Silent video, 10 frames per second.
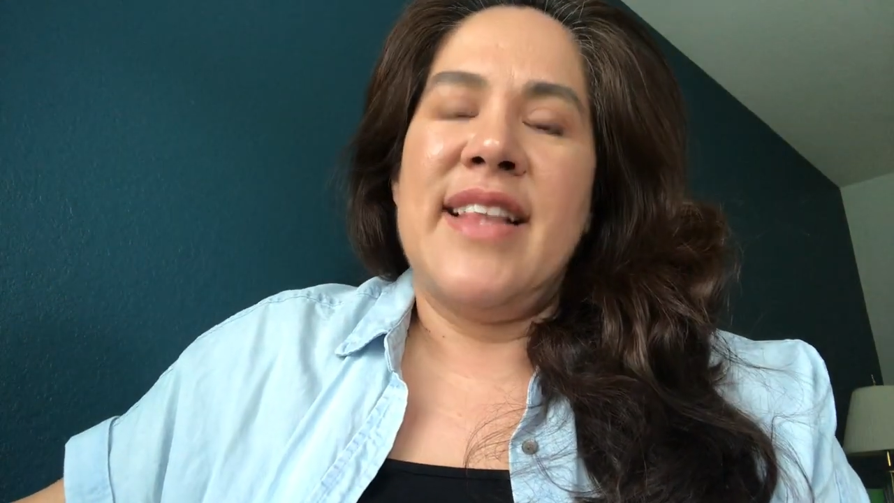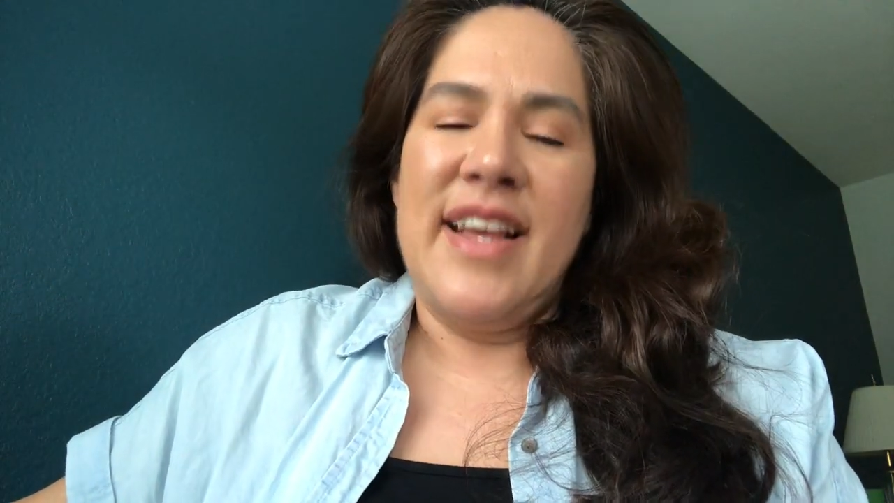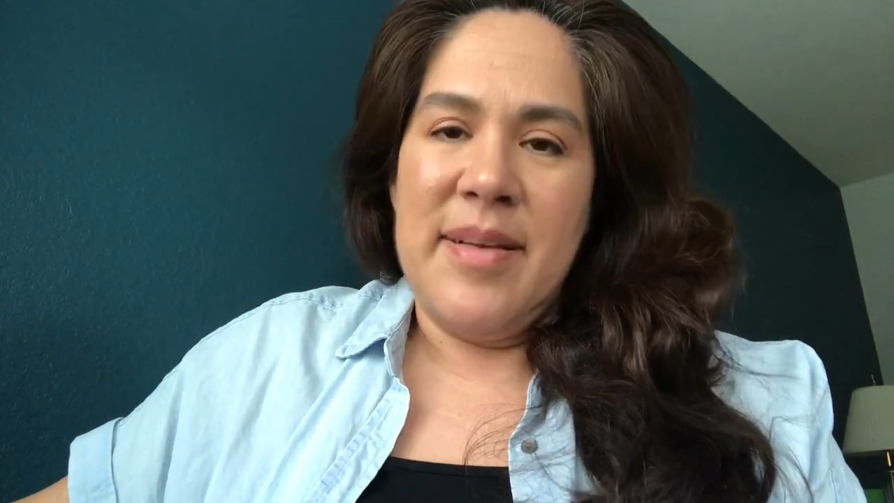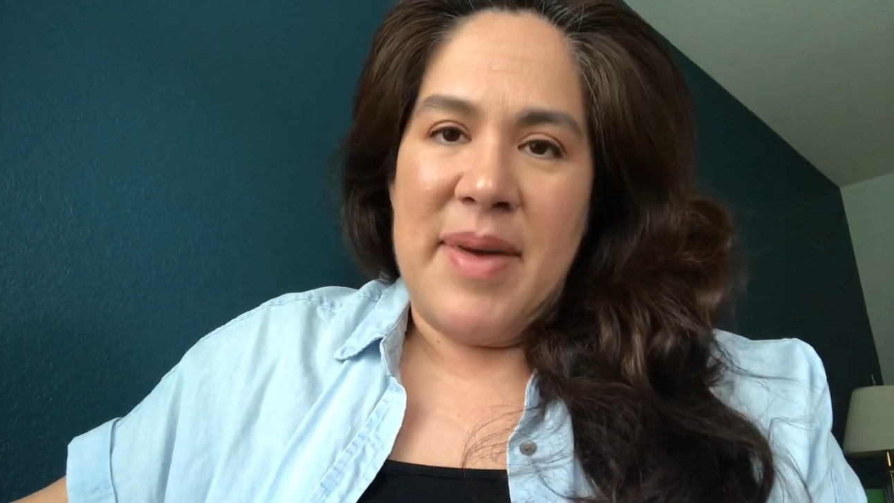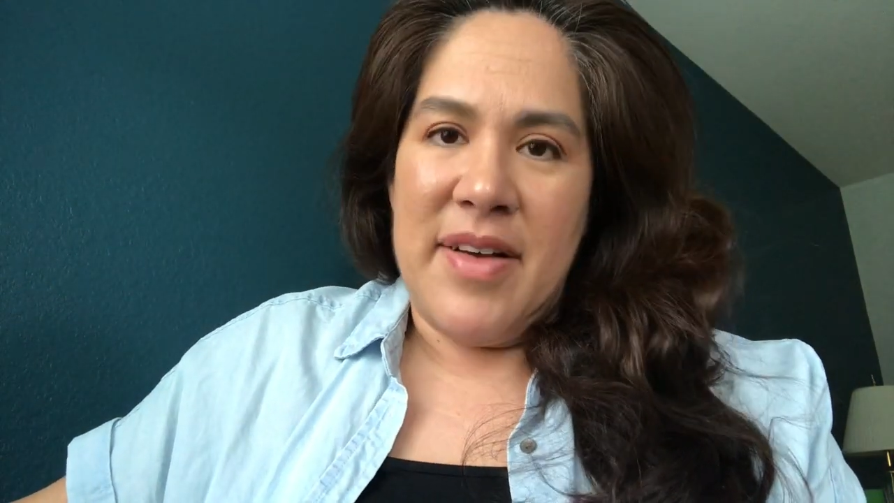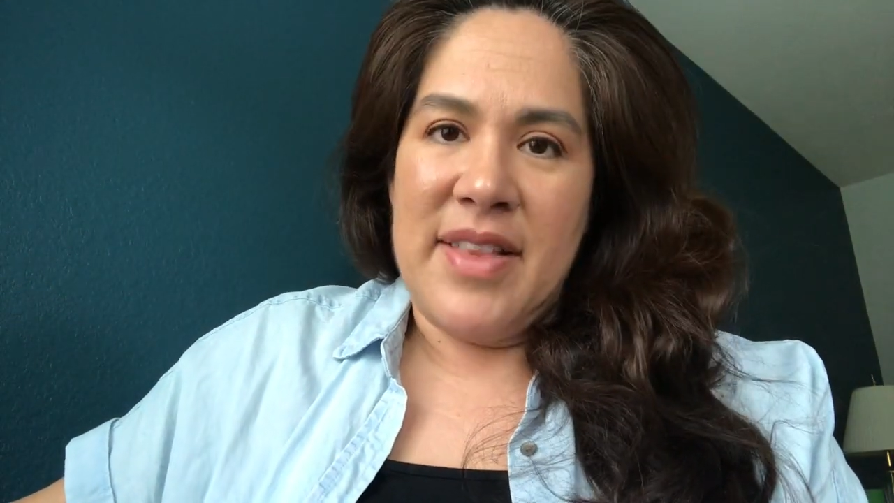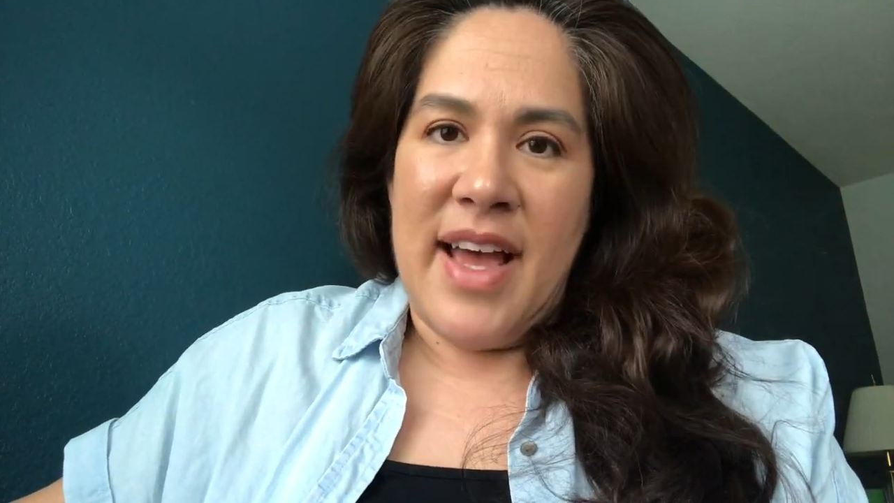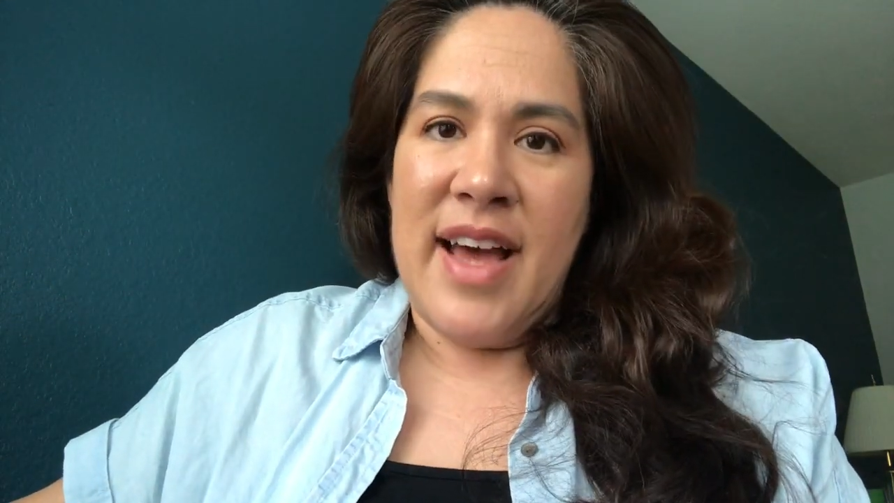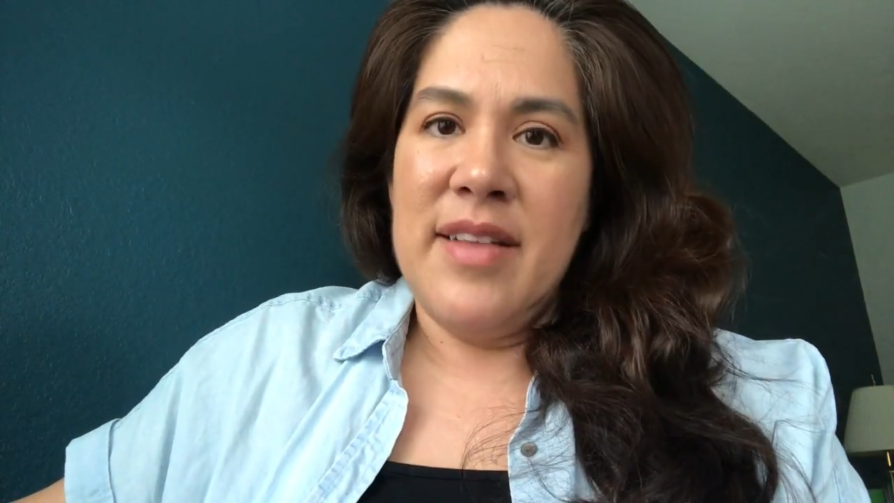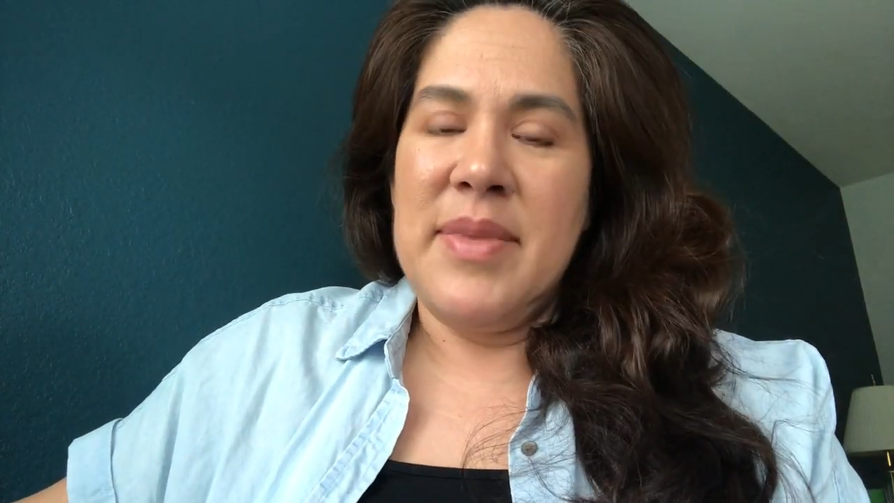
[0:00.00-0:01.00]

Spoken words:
think about that